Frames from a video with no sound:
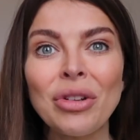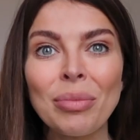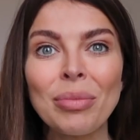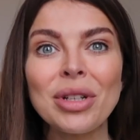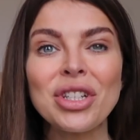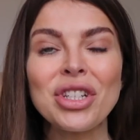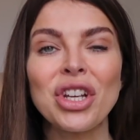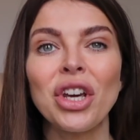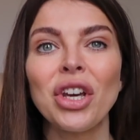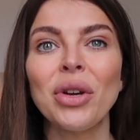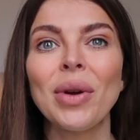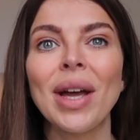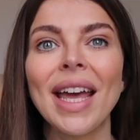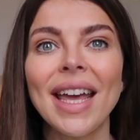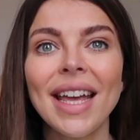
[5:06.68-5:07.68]
number
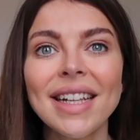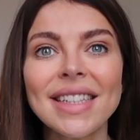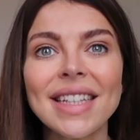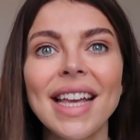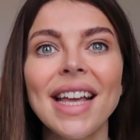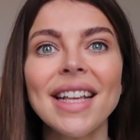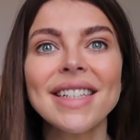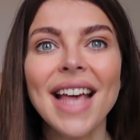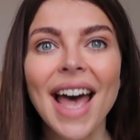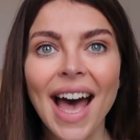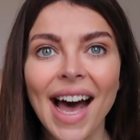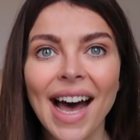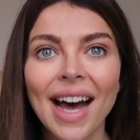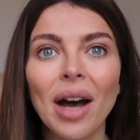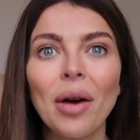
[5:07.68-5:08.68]
two. It is
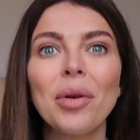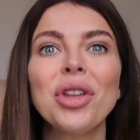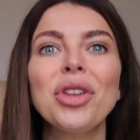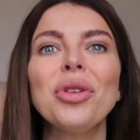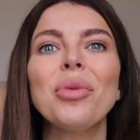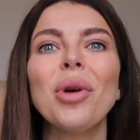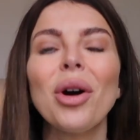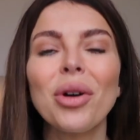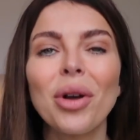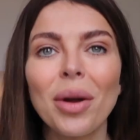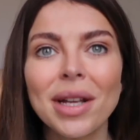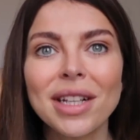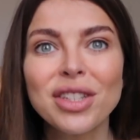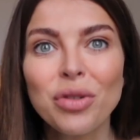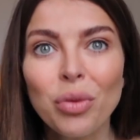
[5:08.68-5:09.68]
how you are
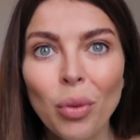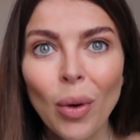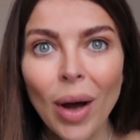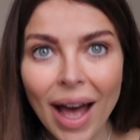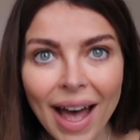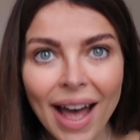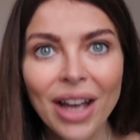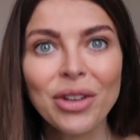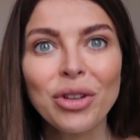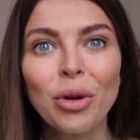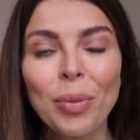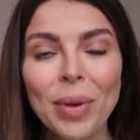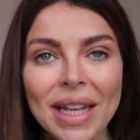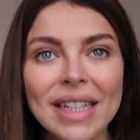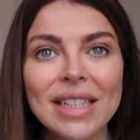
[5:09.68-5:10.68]
going to wear your
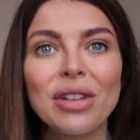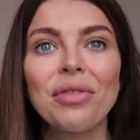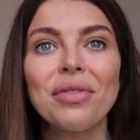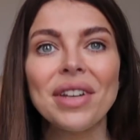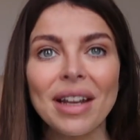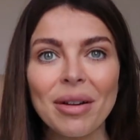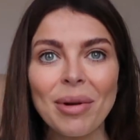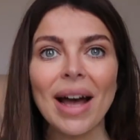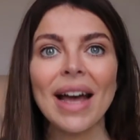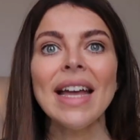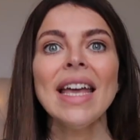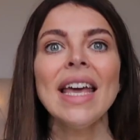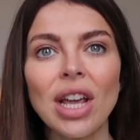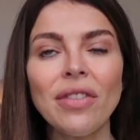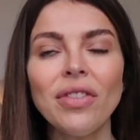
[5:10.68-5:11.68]
piece of knitwear.
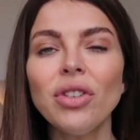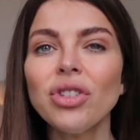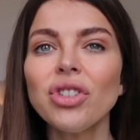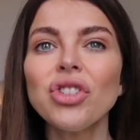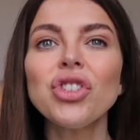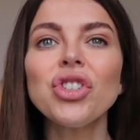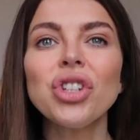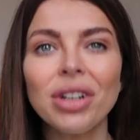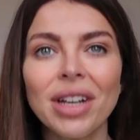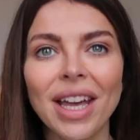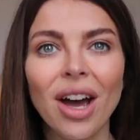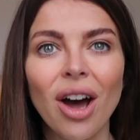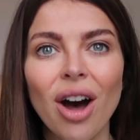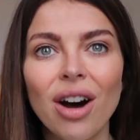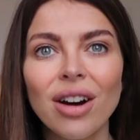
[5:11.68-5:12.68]
If you just chuck
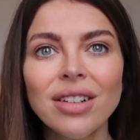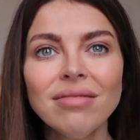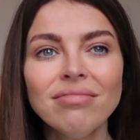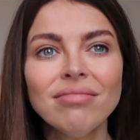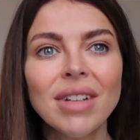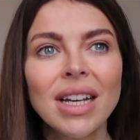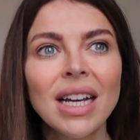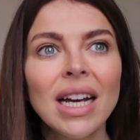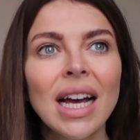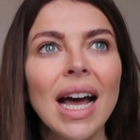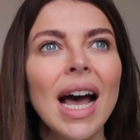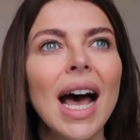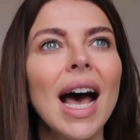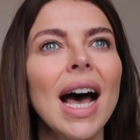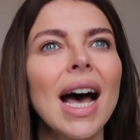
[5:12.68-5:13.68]
it on
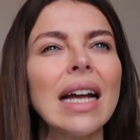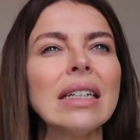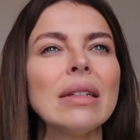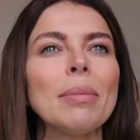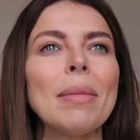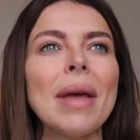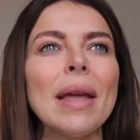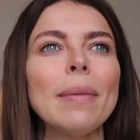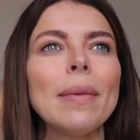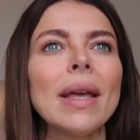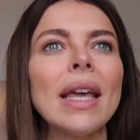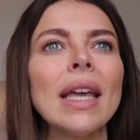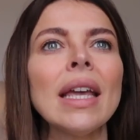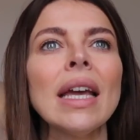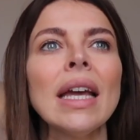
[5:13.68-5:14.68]
and
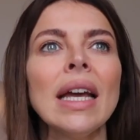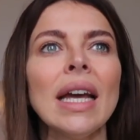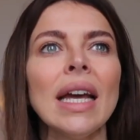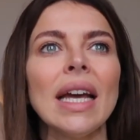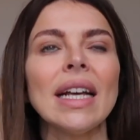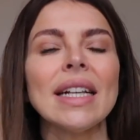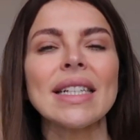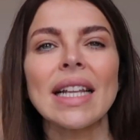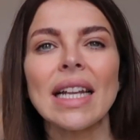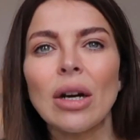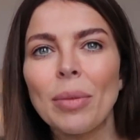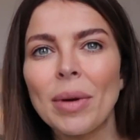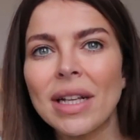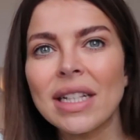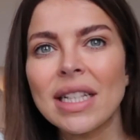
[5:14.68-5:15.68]
maybe it's a little
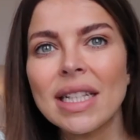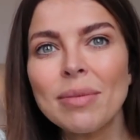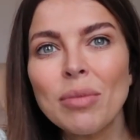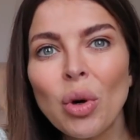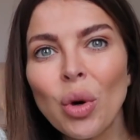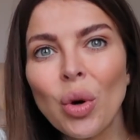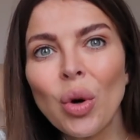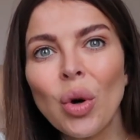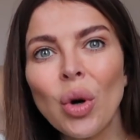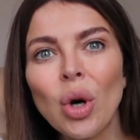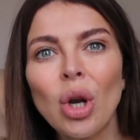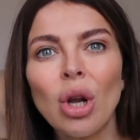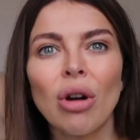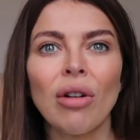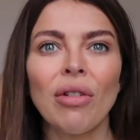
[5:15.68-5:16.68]
bit
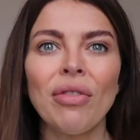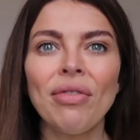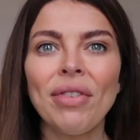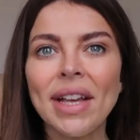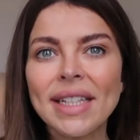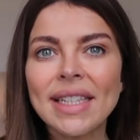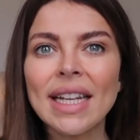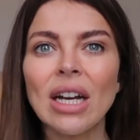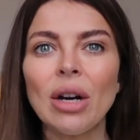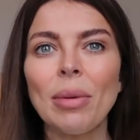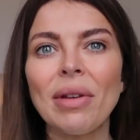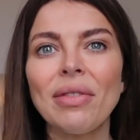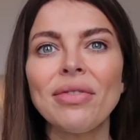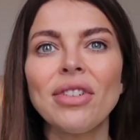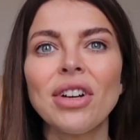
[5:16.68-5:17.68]
small or fits a little
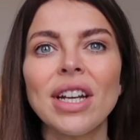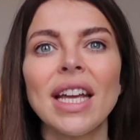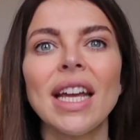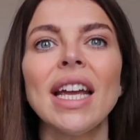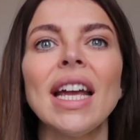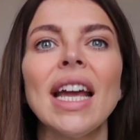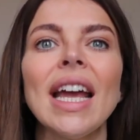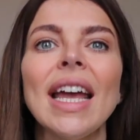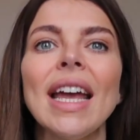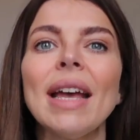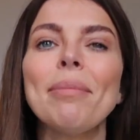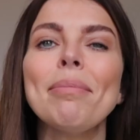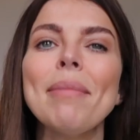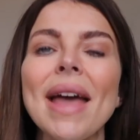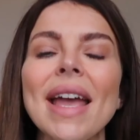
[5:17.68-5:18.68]
bit funny, it
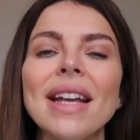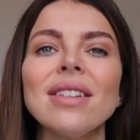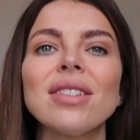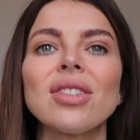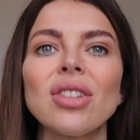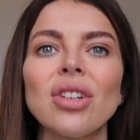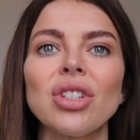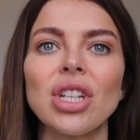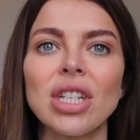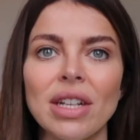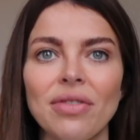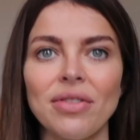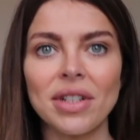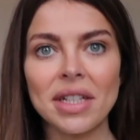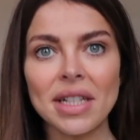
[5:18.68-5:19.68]
makes such a
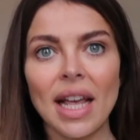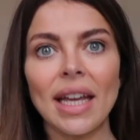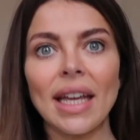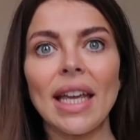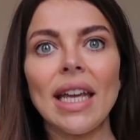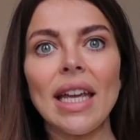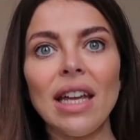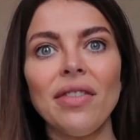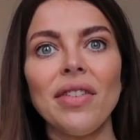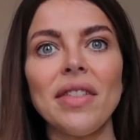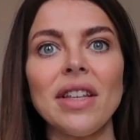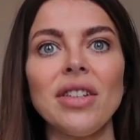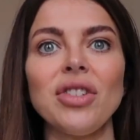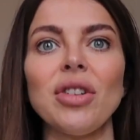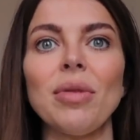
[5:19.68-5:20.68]
difference. Like even
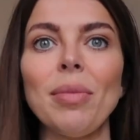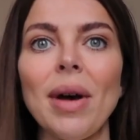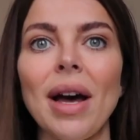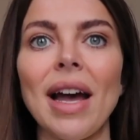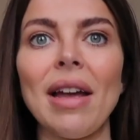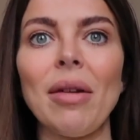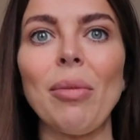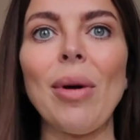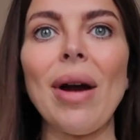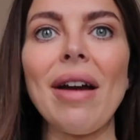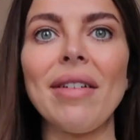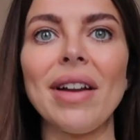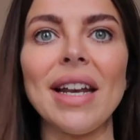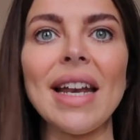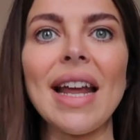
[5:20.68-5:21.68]
this jumper I am
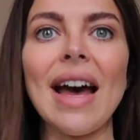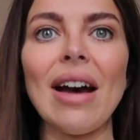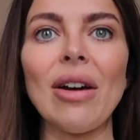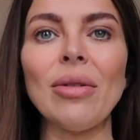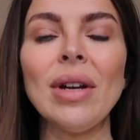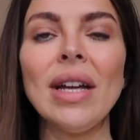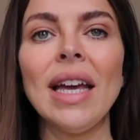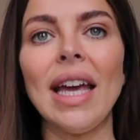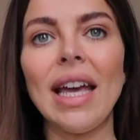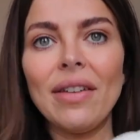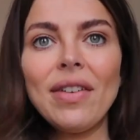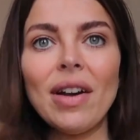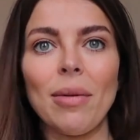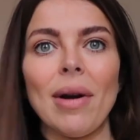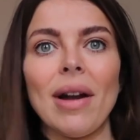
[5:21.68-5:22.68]
wearing now,
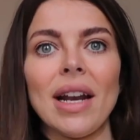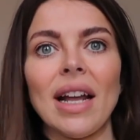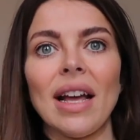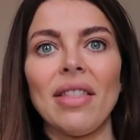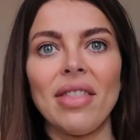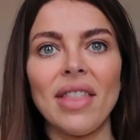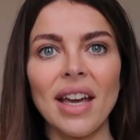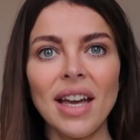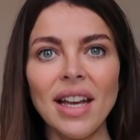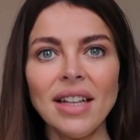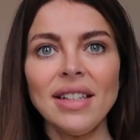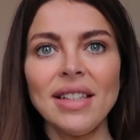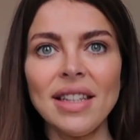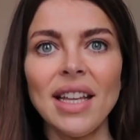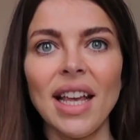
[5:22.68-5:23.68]
if I wear it like
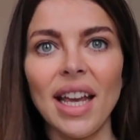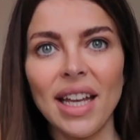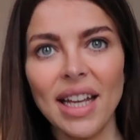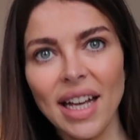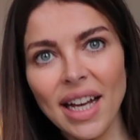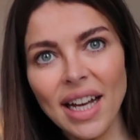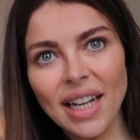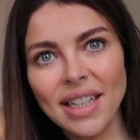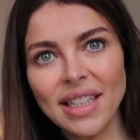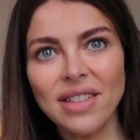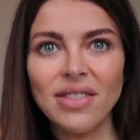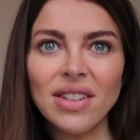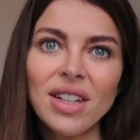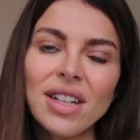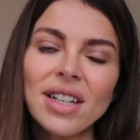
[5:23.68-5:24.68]
this, it kind
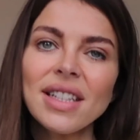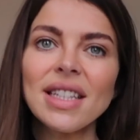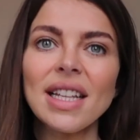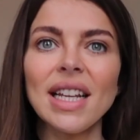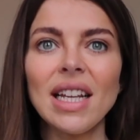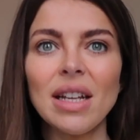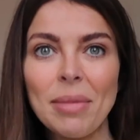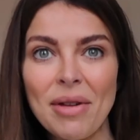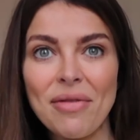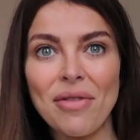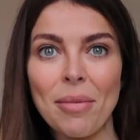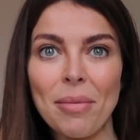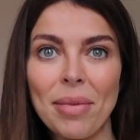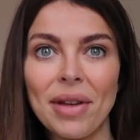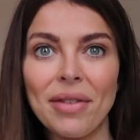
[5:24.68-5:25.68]
of looks a little bit
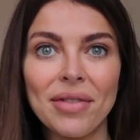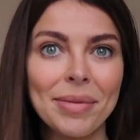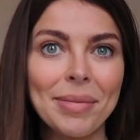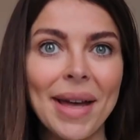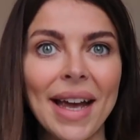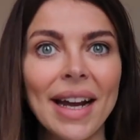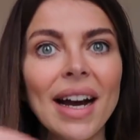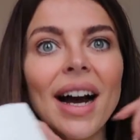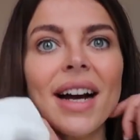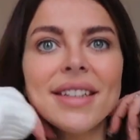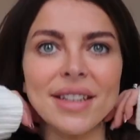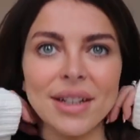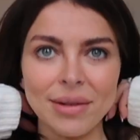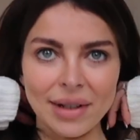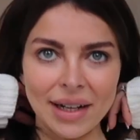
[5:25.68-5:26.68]
frumpy for me. I
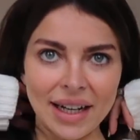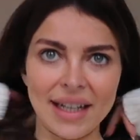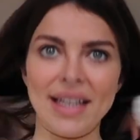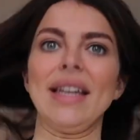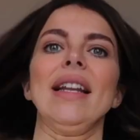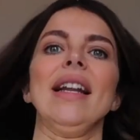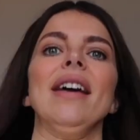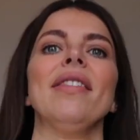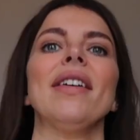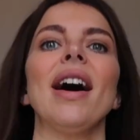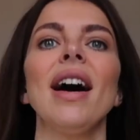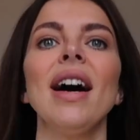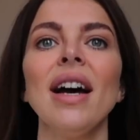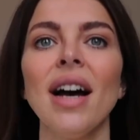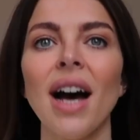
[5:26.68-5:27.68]
don't like it like
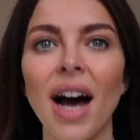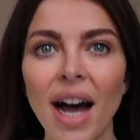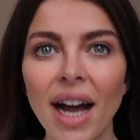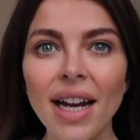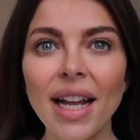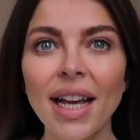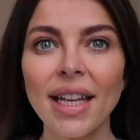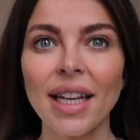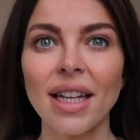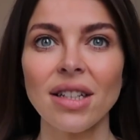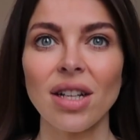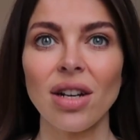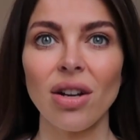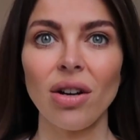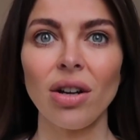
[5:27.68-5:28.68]
that. I like it
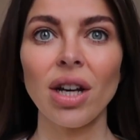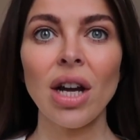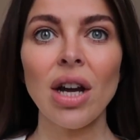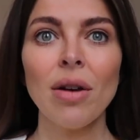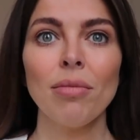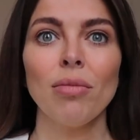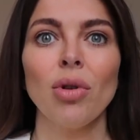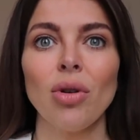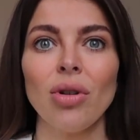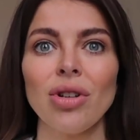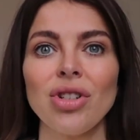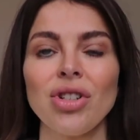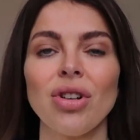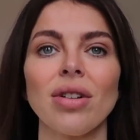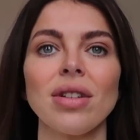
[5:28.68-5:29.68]
to look more
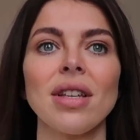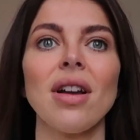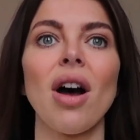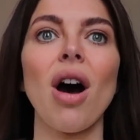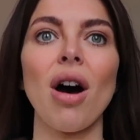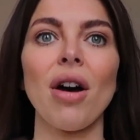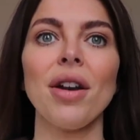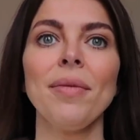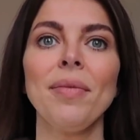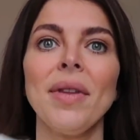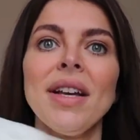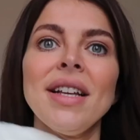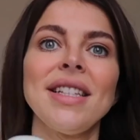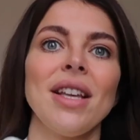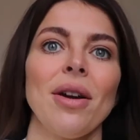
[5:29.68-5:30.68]
chucked on.
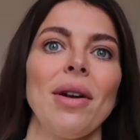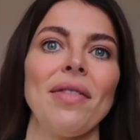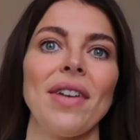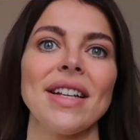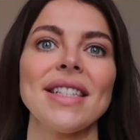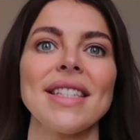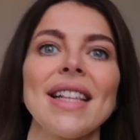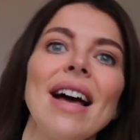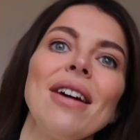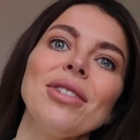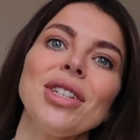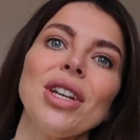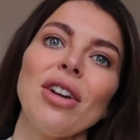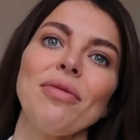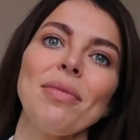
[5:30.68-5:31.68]
So if I
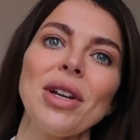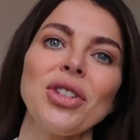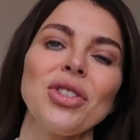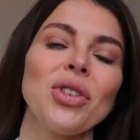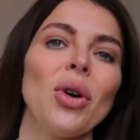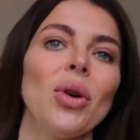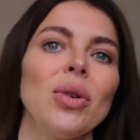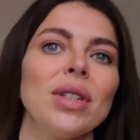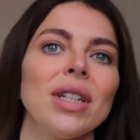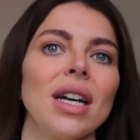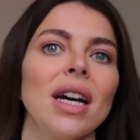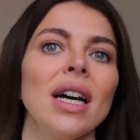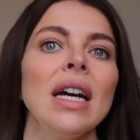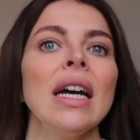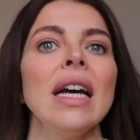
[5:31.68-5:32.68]
slouch it off my
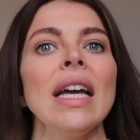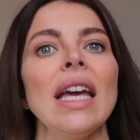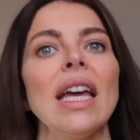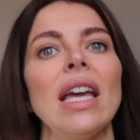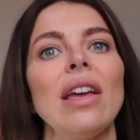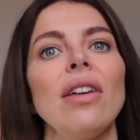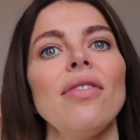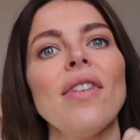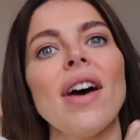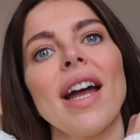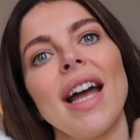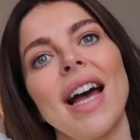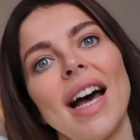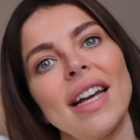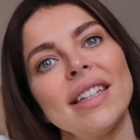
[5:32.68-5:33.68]
shoulder, if I
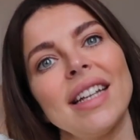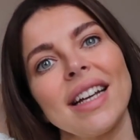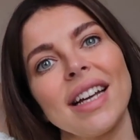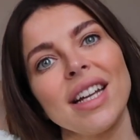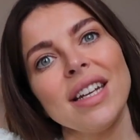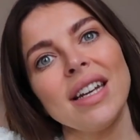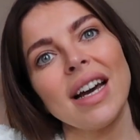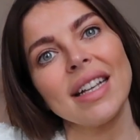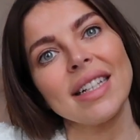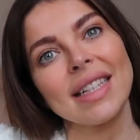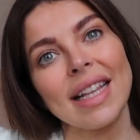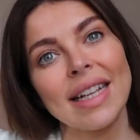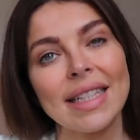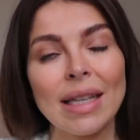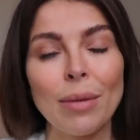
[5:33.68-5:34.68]
had like a nice
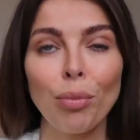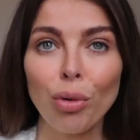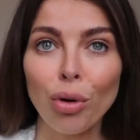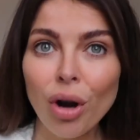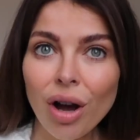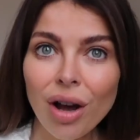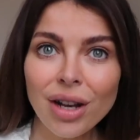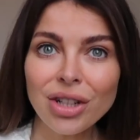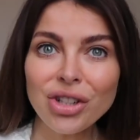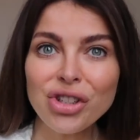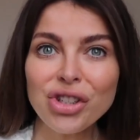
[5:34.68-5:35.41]
lacy bralette